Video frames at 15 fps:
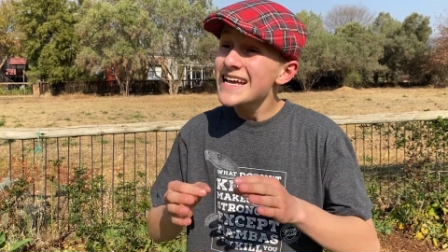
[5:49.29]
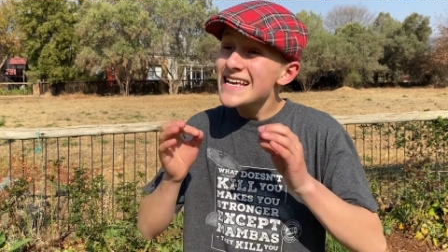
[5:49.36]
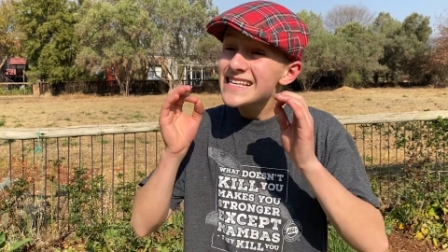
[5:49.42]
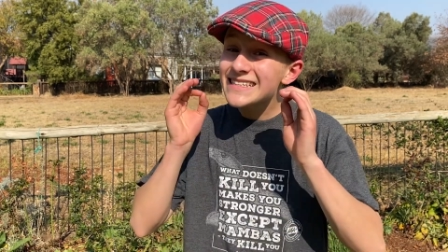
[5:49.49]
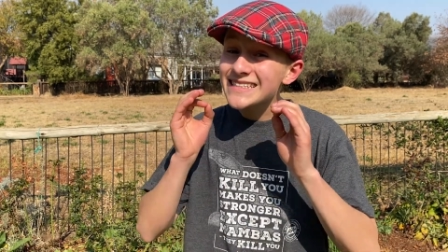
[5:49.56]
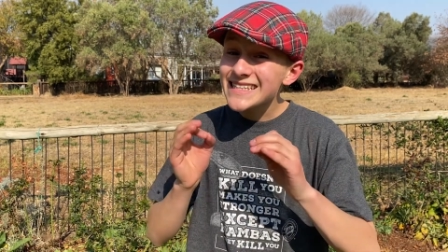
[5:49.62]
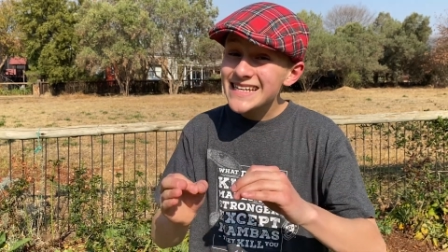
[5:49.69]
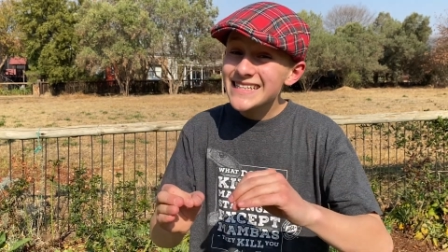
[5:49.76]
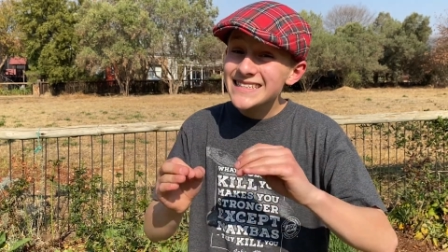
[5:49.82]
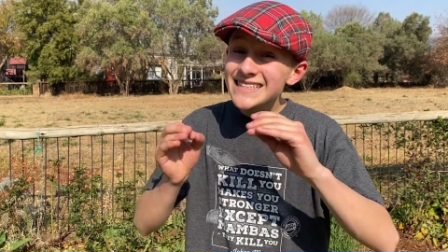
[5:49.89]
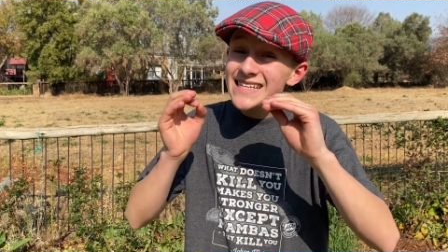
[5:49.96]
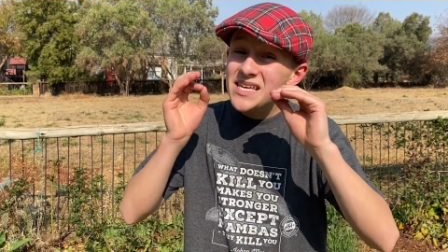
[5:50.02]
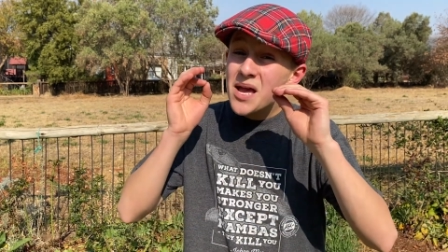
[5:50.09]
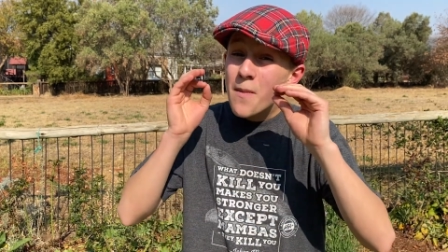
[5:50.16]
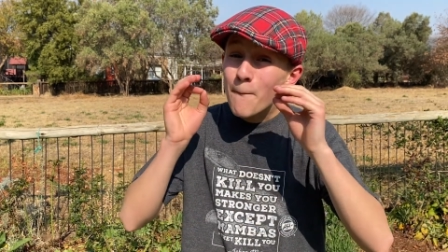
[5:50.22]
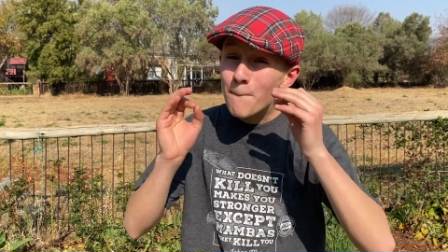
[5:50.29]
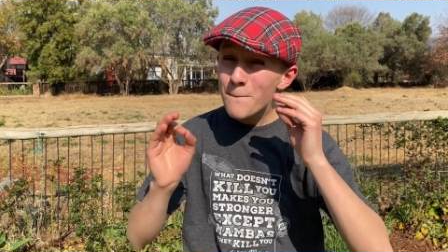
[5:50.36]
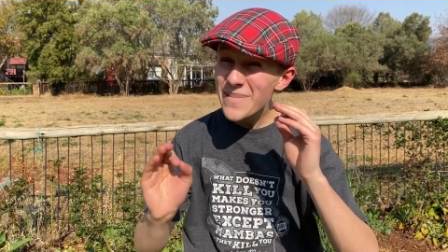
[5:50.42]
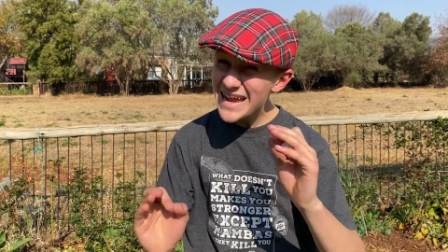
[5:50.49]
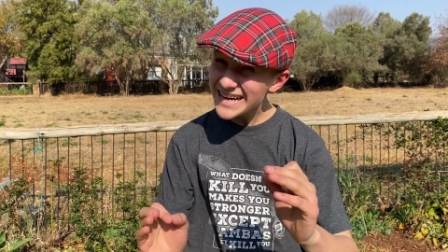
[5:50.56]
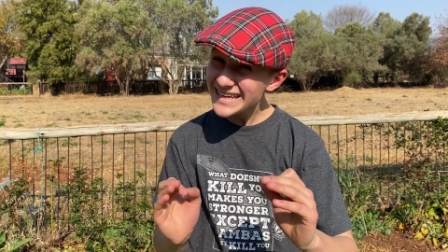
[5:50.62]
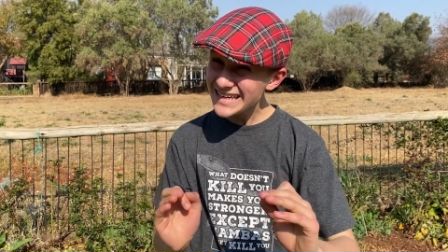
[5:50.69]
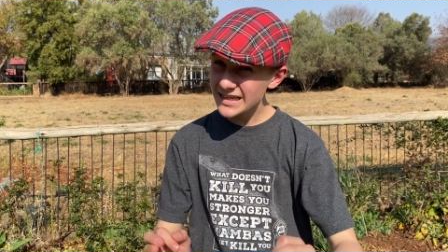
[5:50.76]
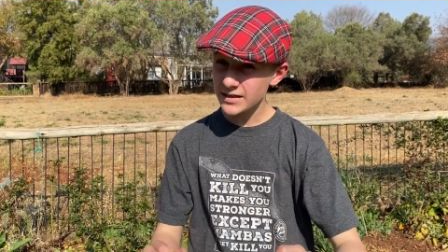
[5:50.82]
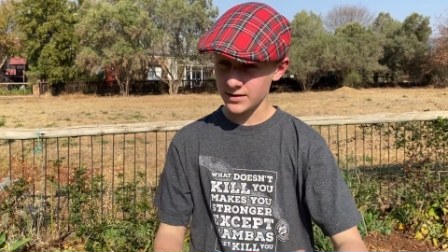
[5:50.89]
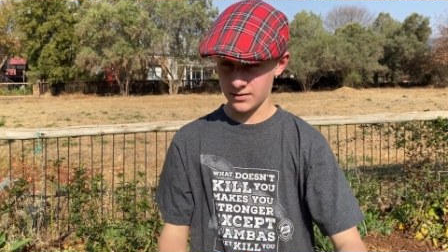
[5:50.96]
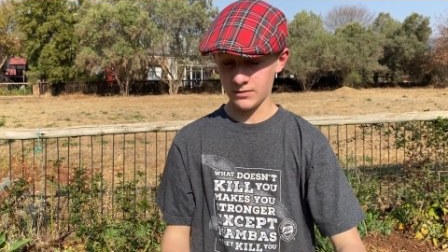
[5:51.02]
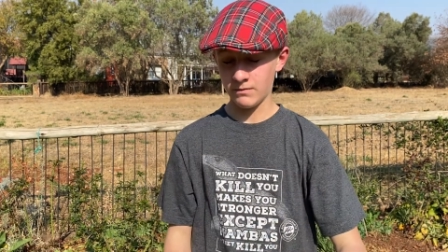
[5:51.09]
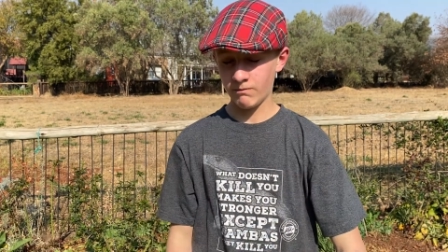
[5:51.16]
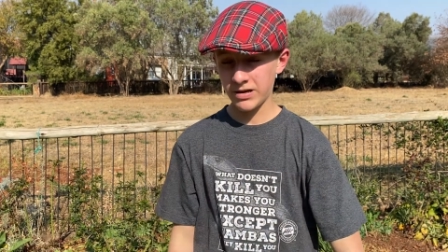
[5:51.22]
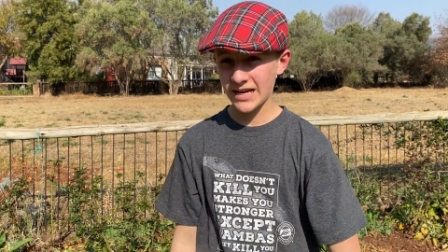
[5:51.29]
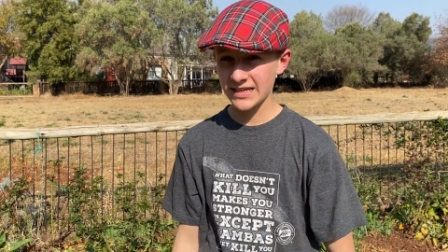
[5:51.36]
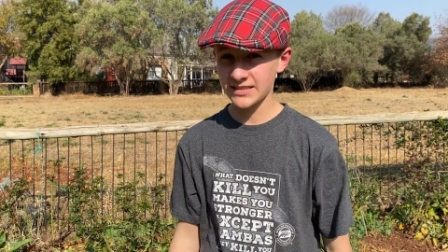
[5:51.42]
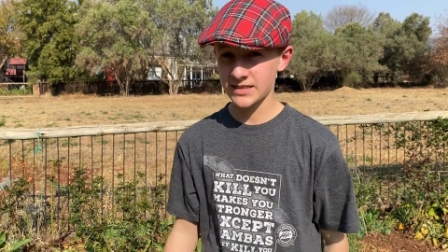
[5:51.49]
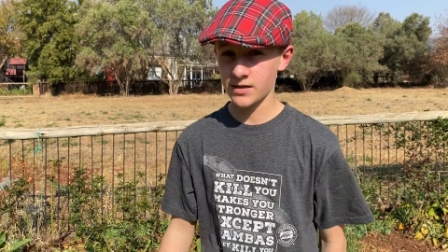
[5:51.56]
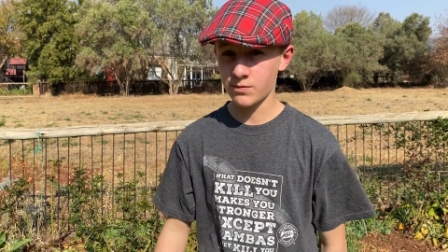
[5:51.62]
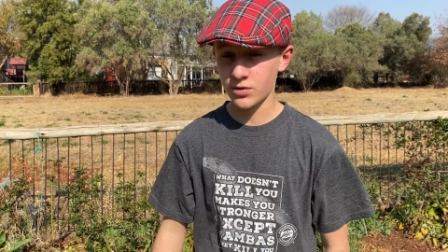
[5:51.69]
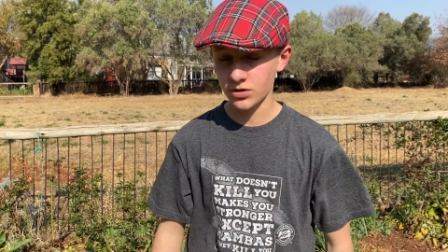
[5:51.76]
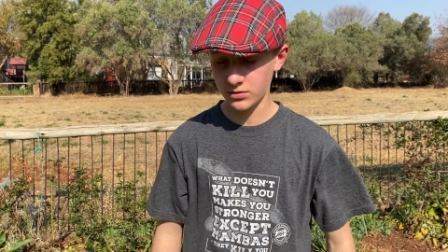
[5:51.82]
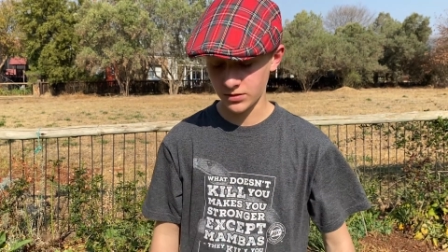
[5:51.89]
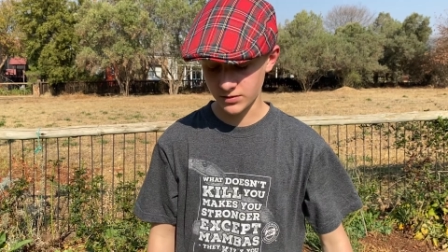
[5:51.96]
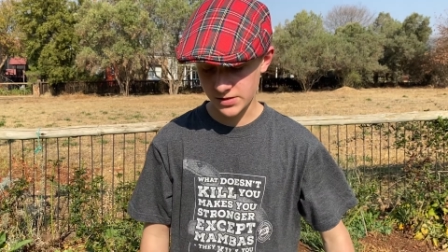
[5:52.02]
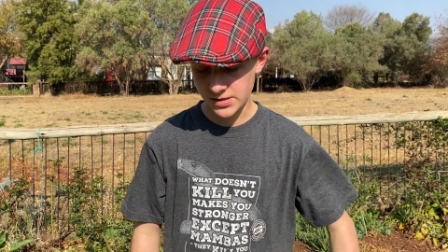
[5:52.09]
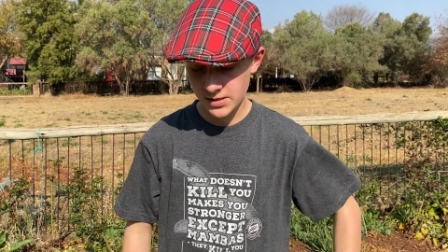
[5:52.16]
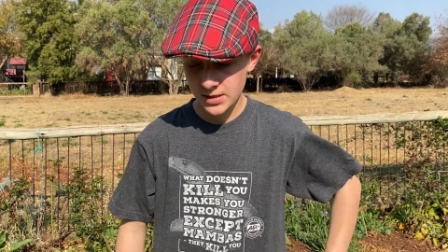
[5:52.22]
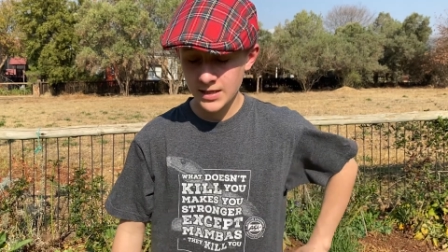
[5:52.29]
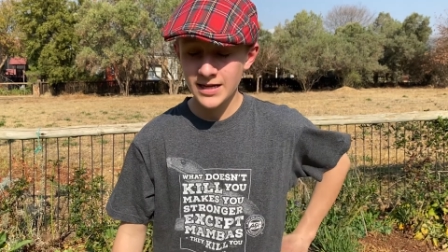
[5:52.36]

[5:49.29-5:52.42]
60 million plastic bottles.